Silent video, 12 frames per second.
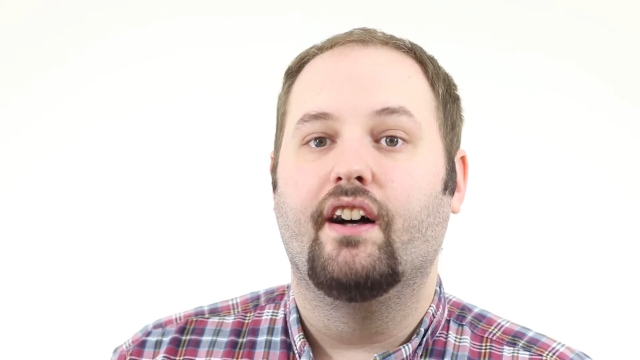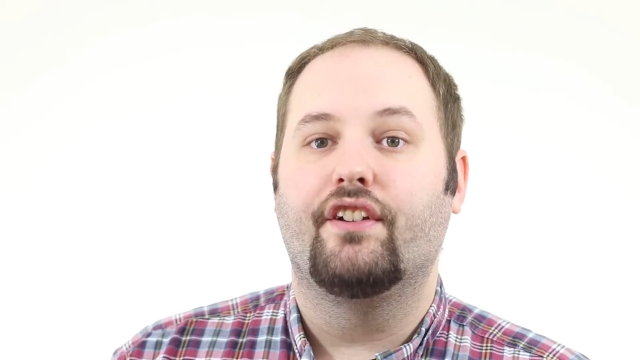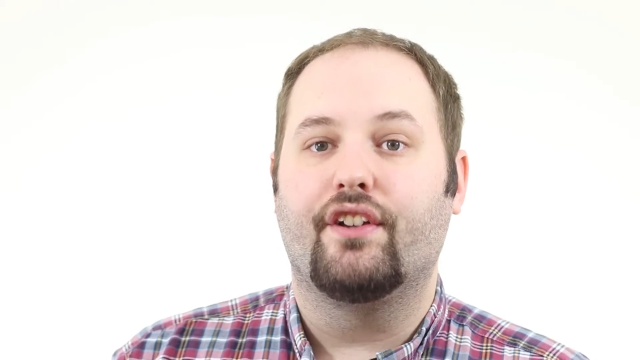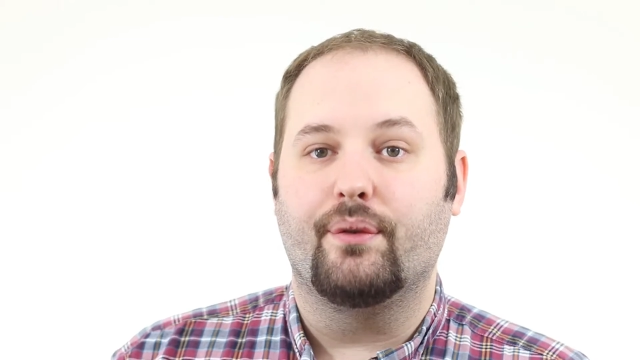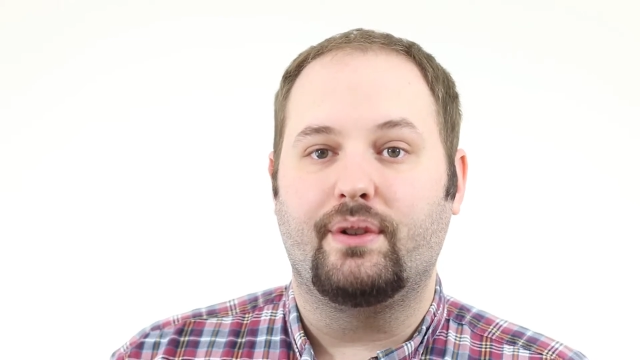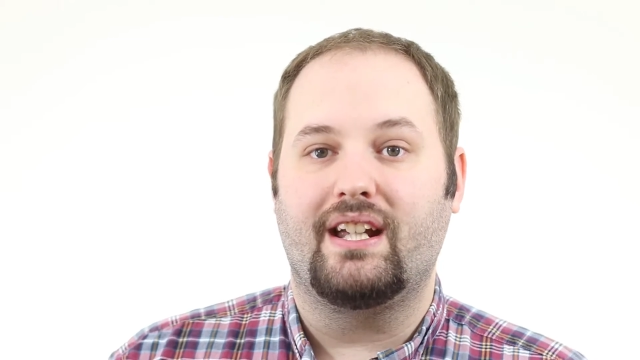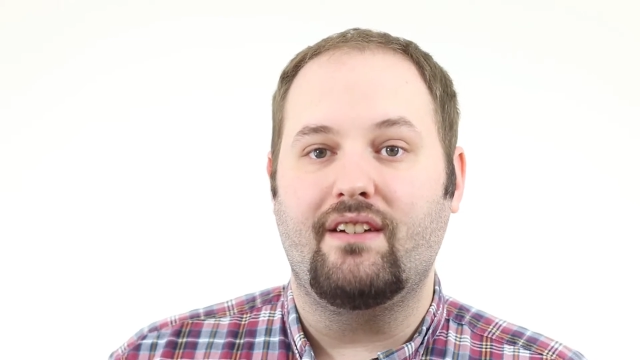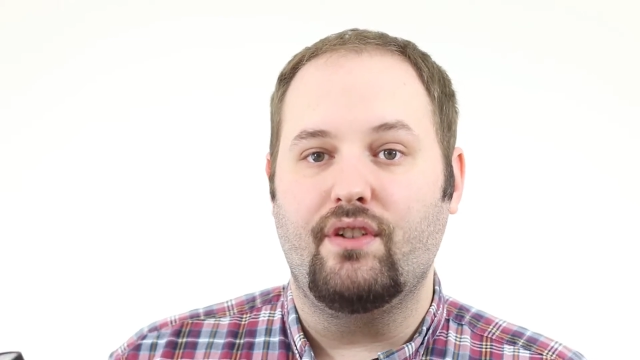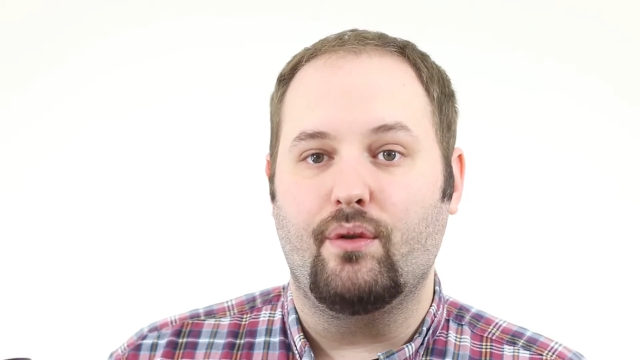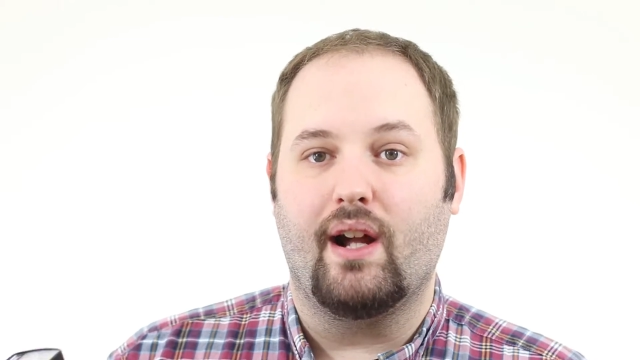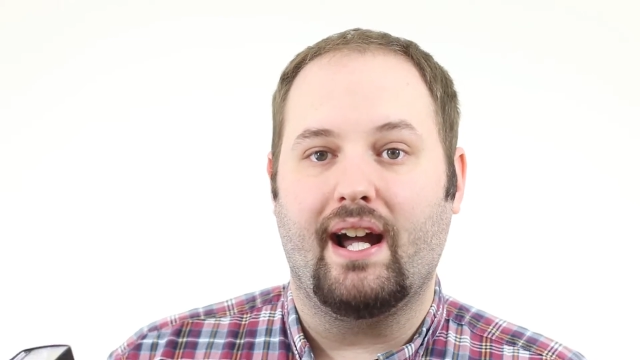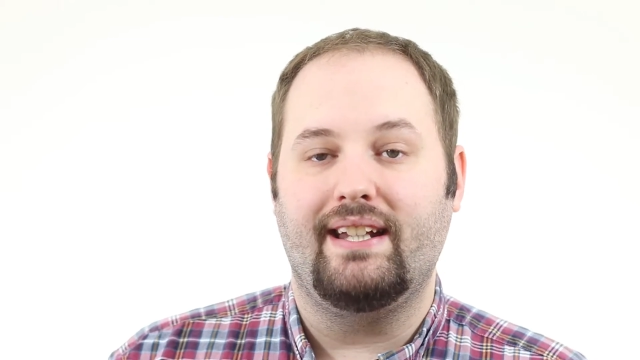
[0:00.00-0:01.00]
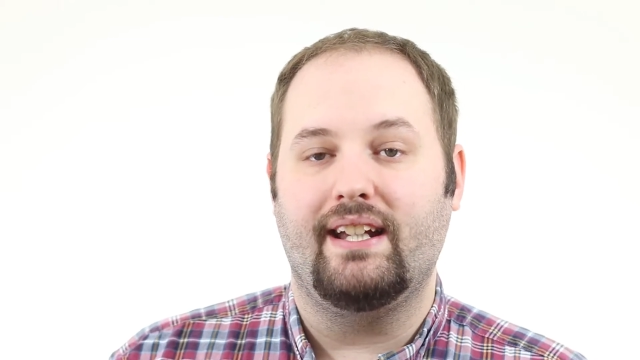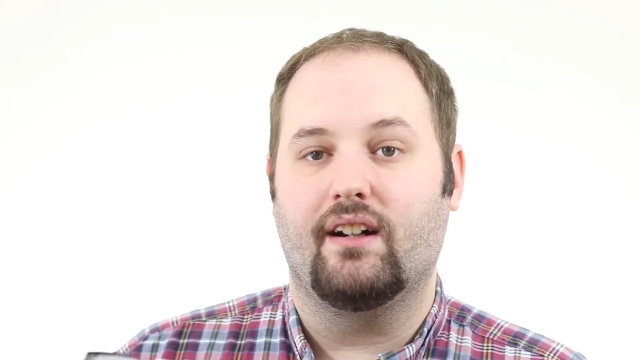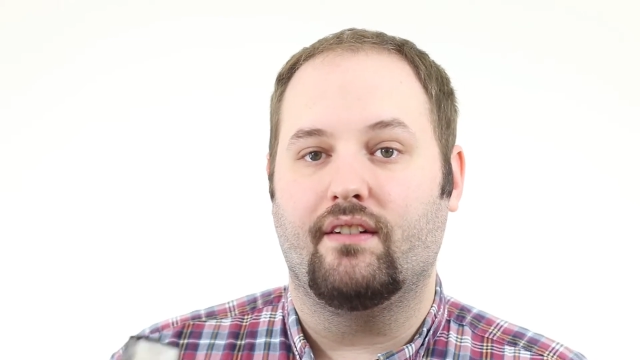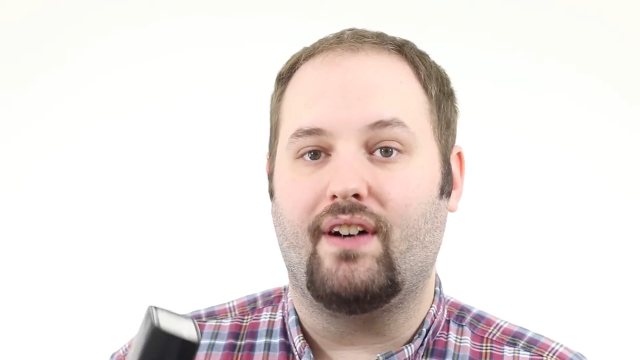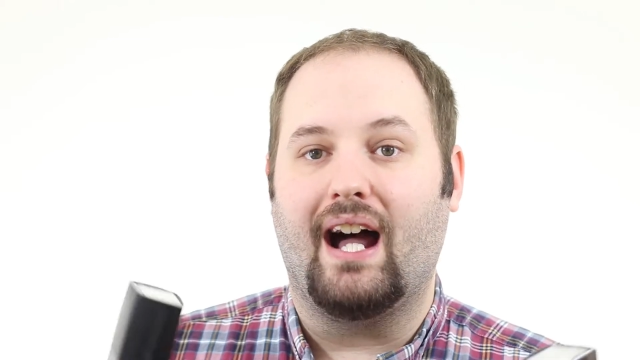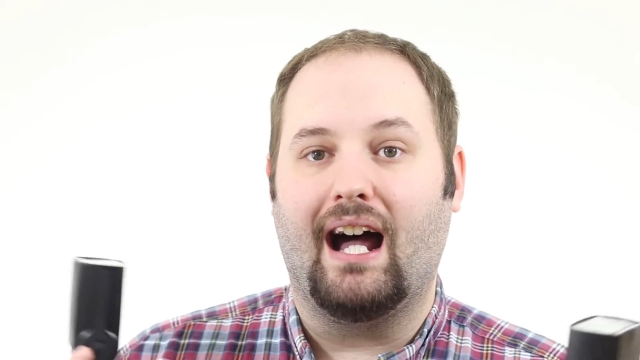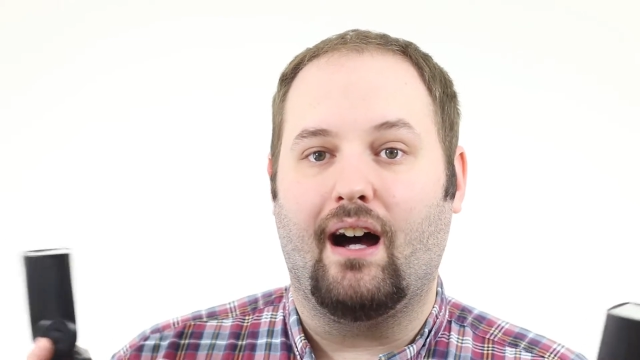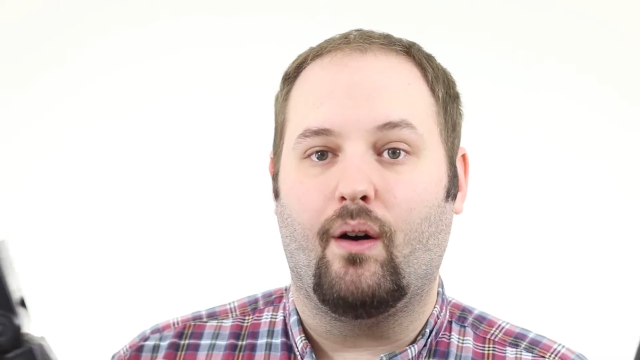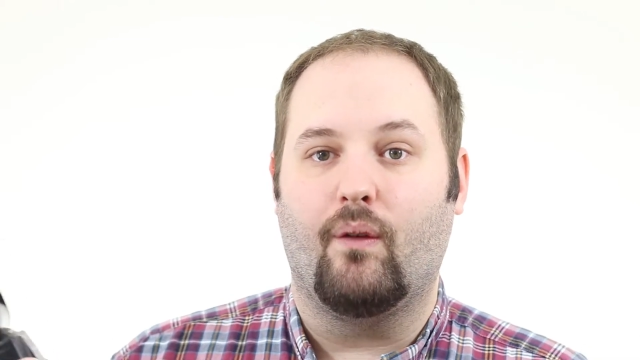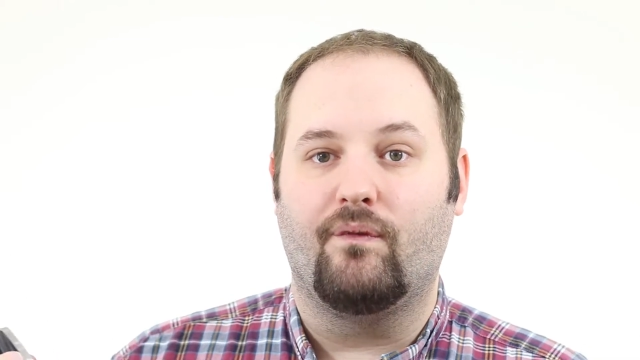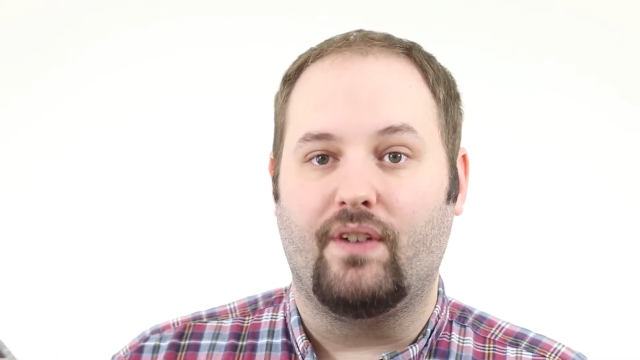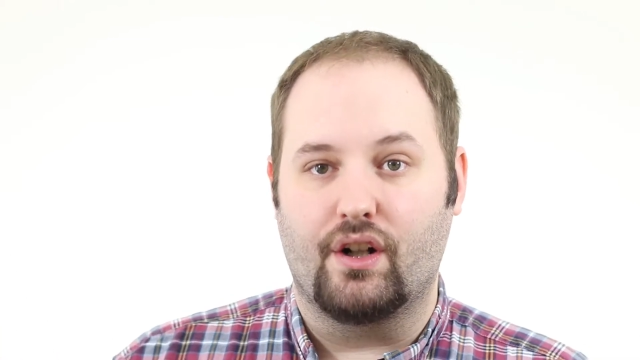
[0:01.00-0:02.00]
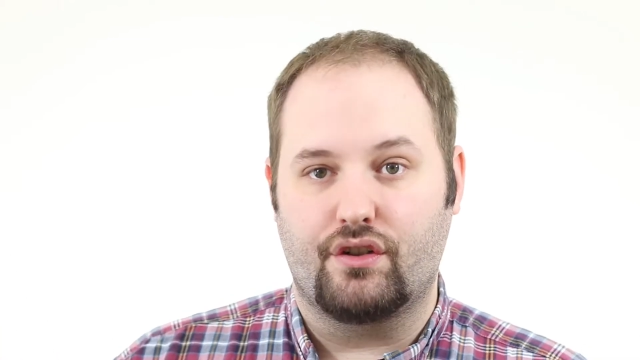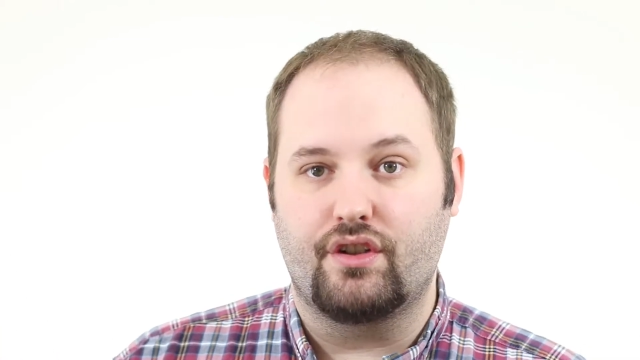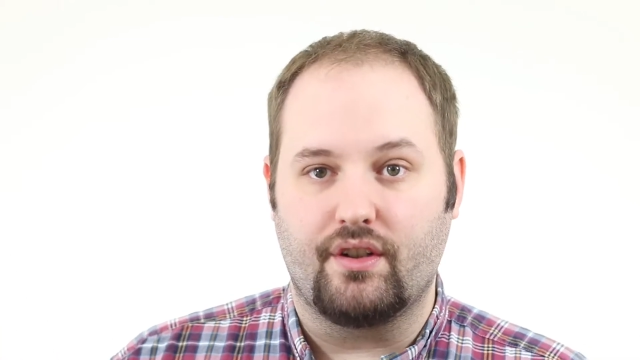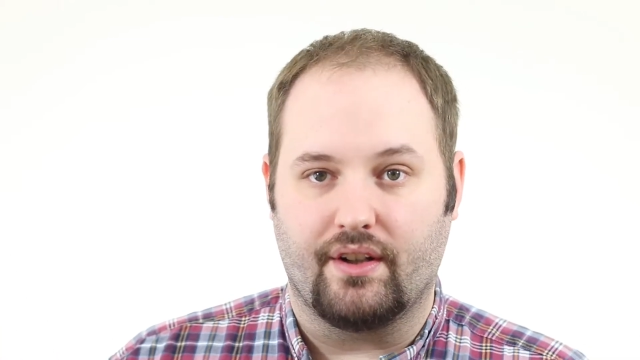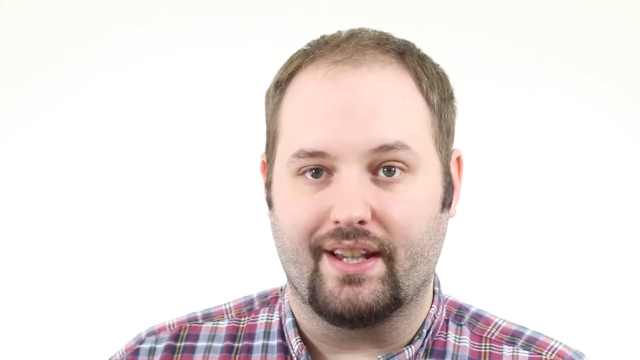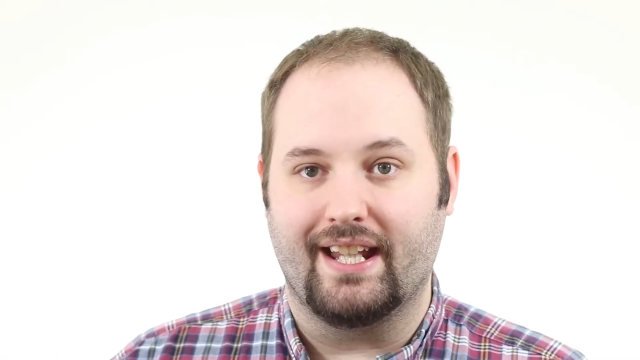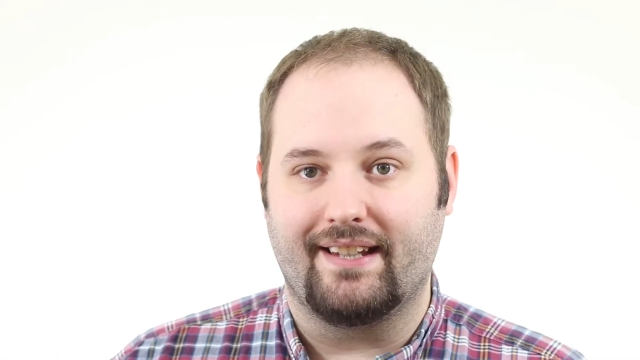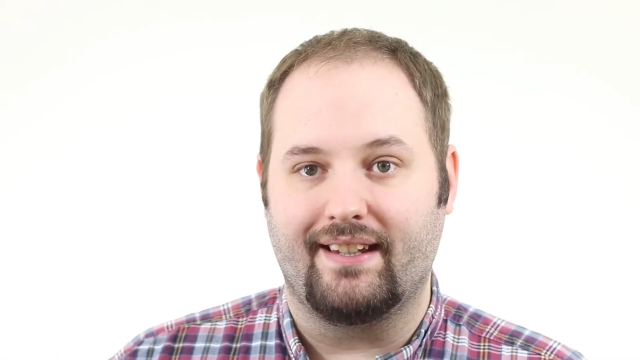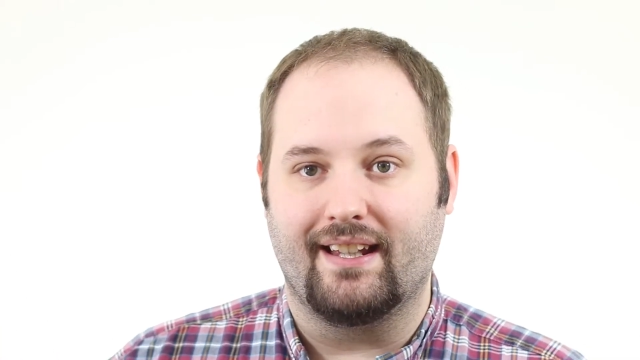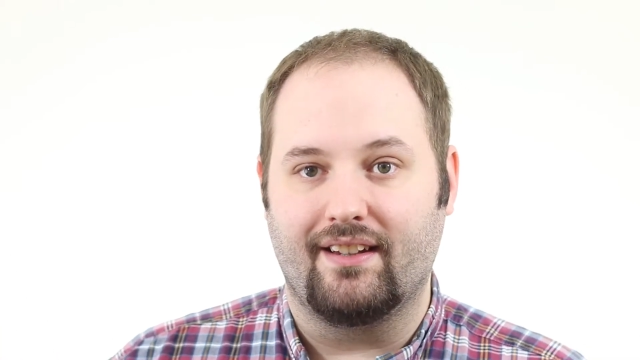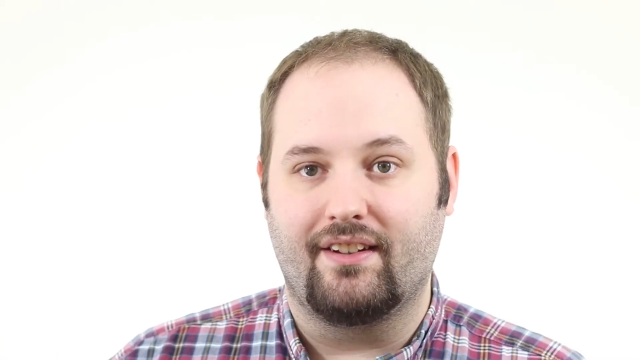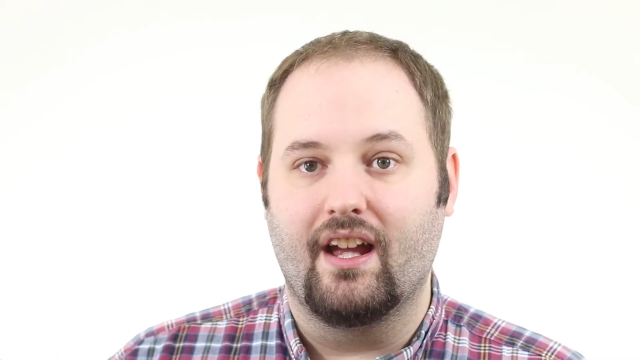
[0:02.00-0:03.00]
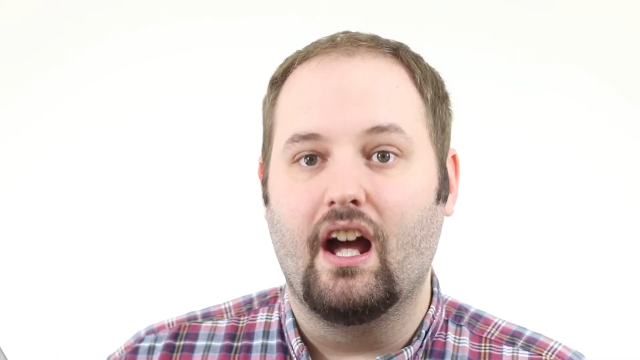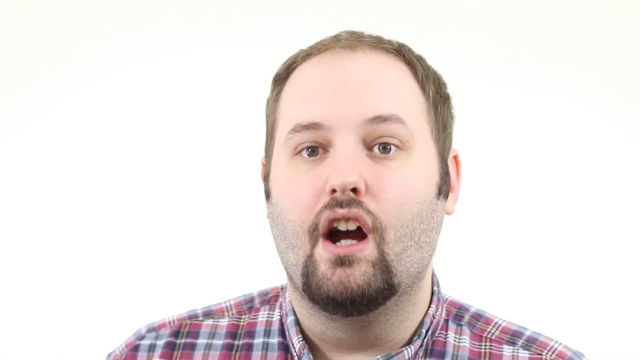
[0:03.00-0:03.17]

So to give you an idea of how functional this is,